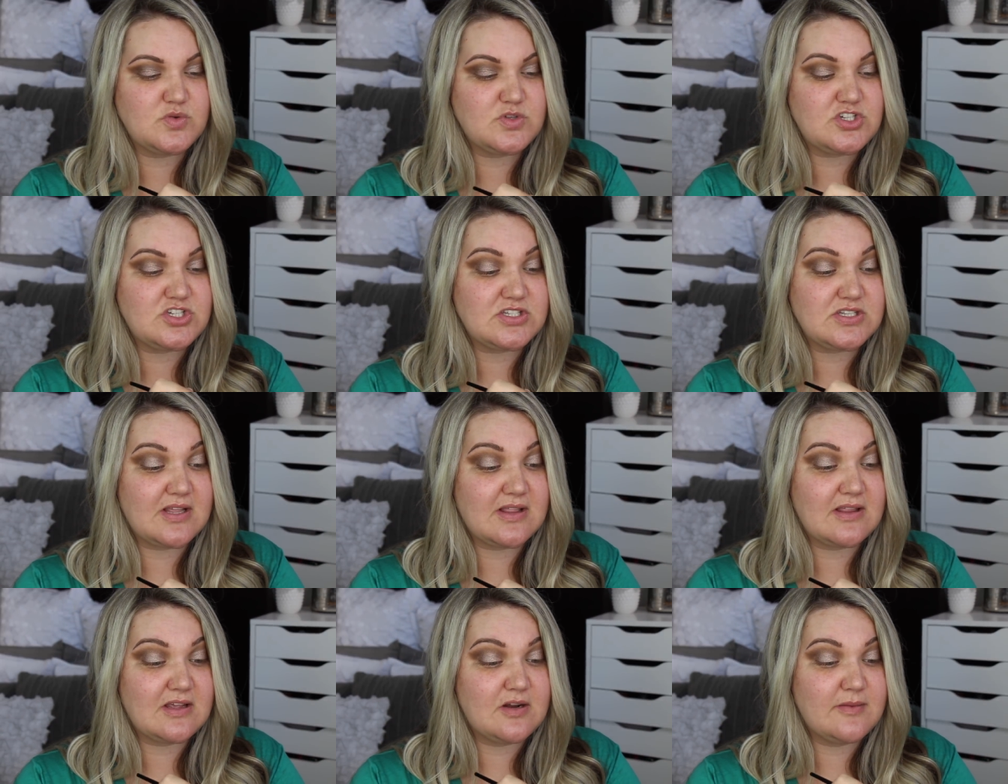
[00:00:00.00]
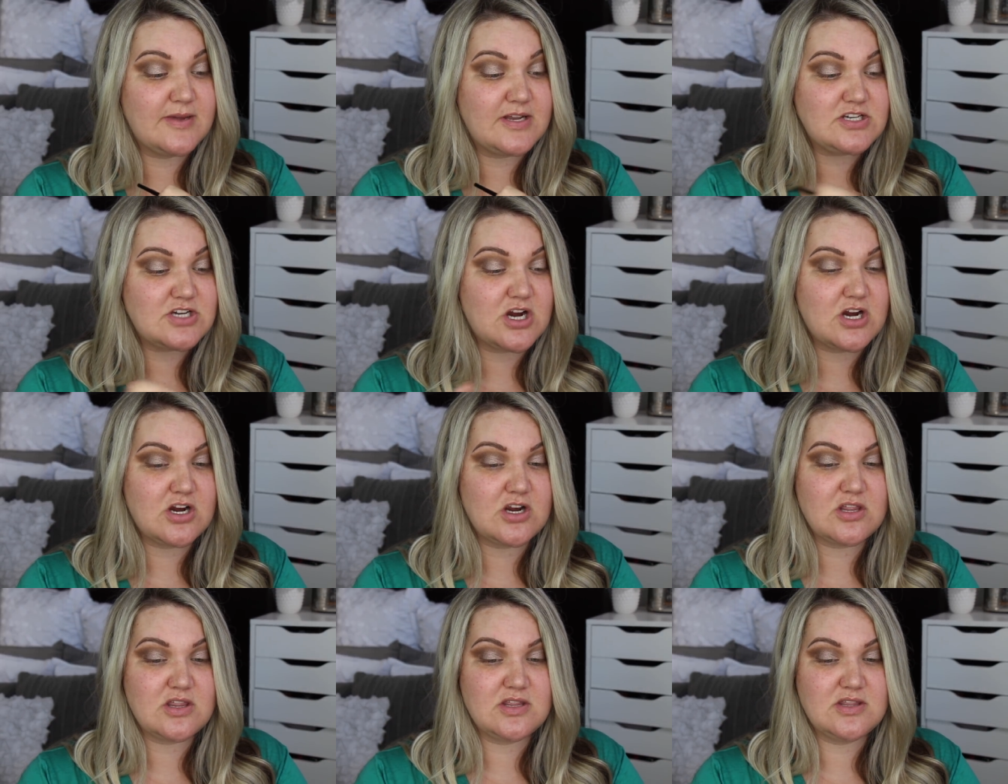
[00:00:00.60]
which is a little bit
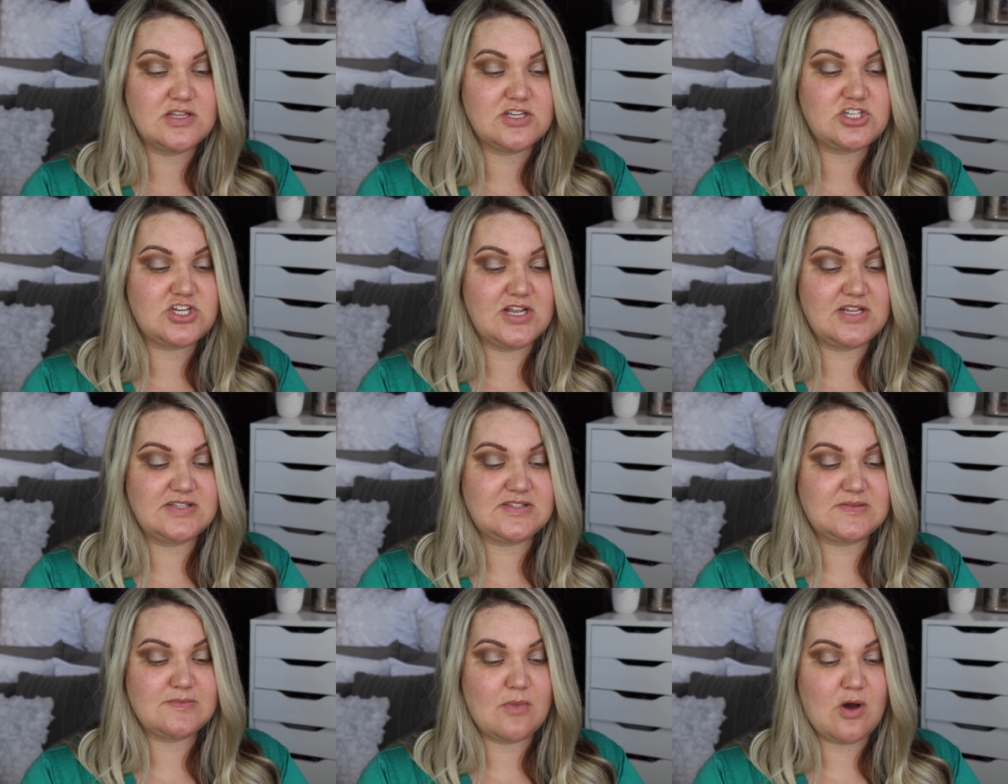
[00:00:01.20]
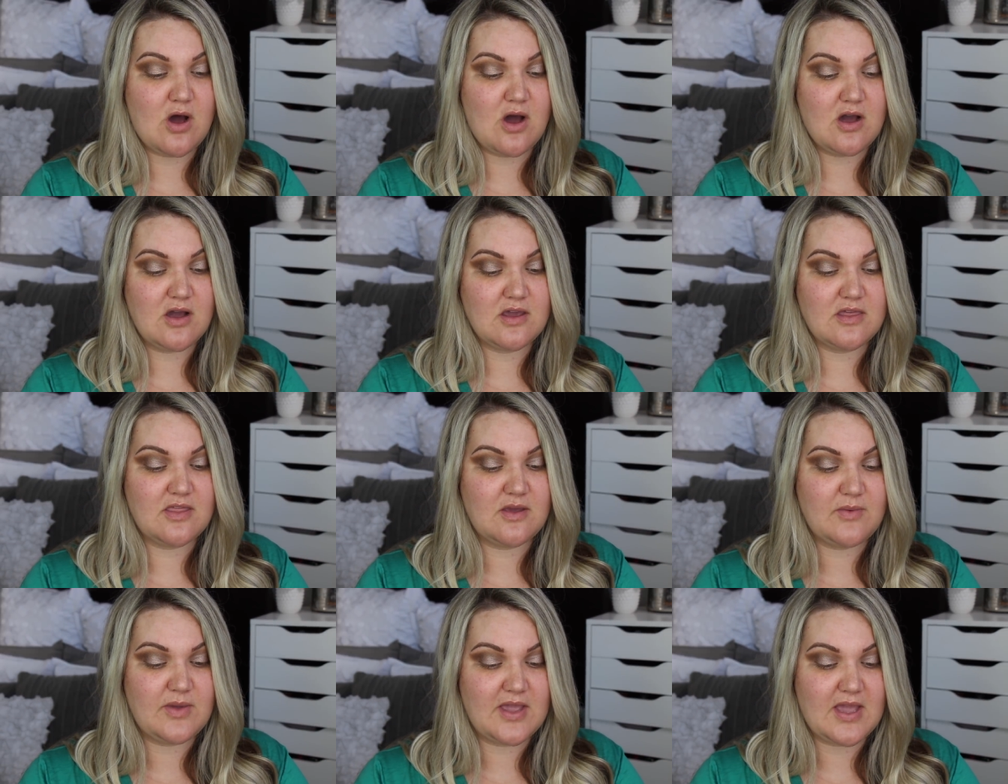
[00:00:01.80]
darker than the shade
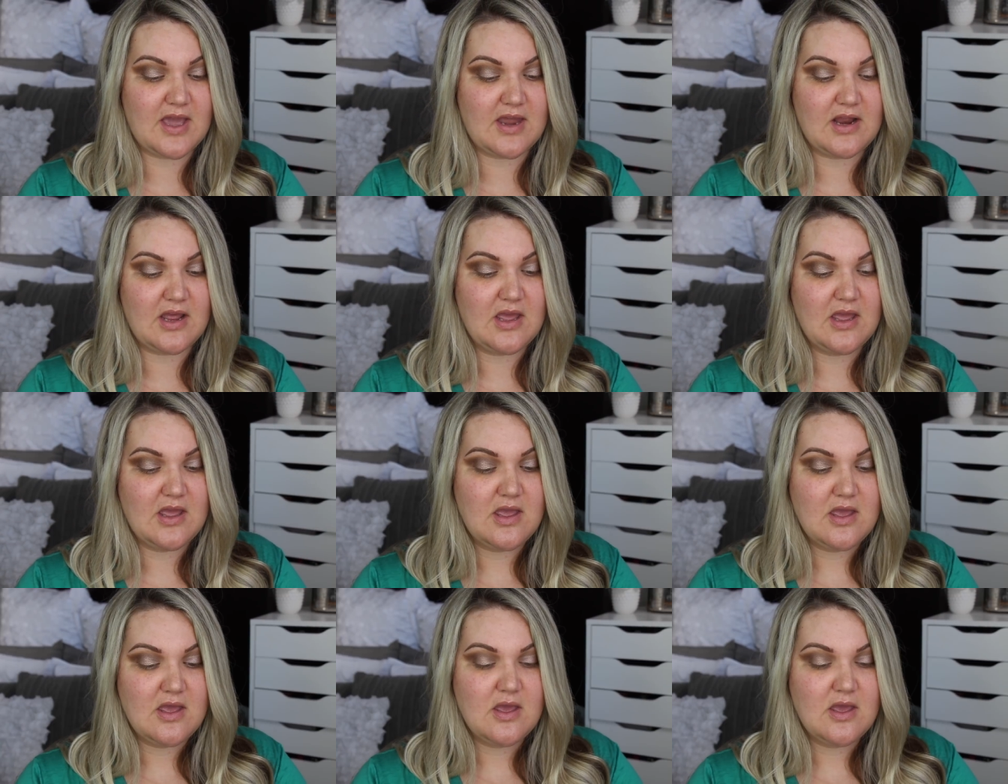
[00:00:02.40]
Smog that we kind of